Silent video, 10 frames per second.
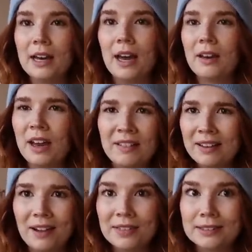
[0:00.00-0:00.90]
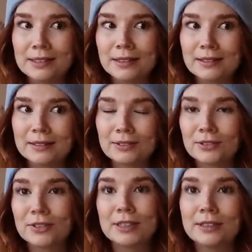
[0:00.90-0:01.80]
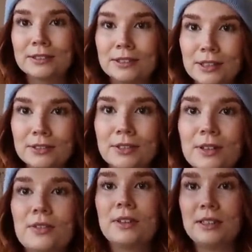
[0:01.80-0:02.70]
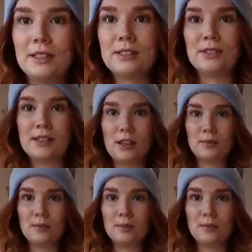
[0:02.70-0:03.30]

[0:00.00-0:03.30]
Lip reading: I got this, like, 3 years ago, so I don't think they still sell